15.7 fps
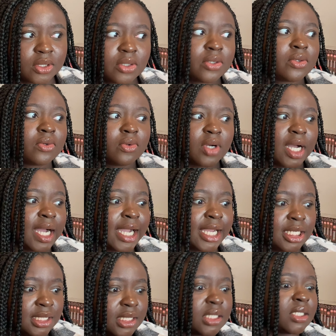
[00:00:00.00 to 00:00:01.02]
So
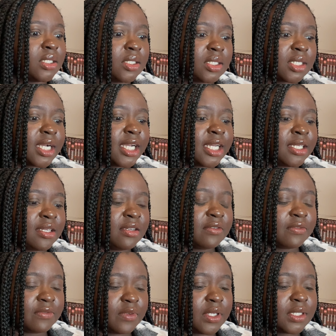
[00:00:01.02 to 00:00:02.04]
I need to decide
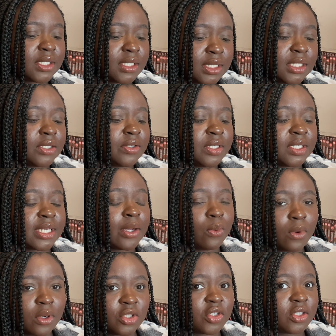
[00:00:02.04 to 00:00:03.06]
if it's a series I
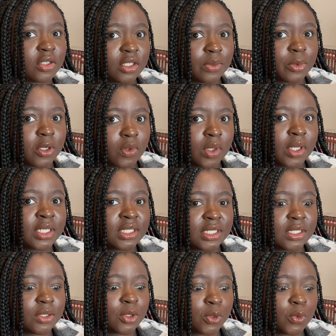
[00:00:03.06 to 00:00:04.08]
want to keep
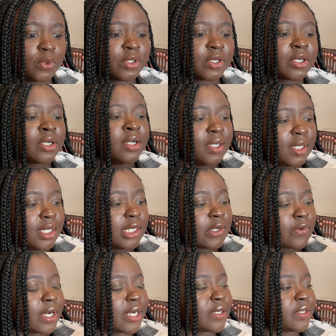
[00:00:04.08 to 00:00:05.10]
collecting sooner
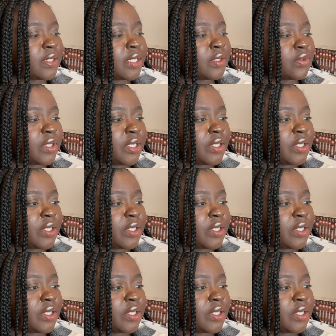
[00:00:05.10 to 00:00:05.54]
rather than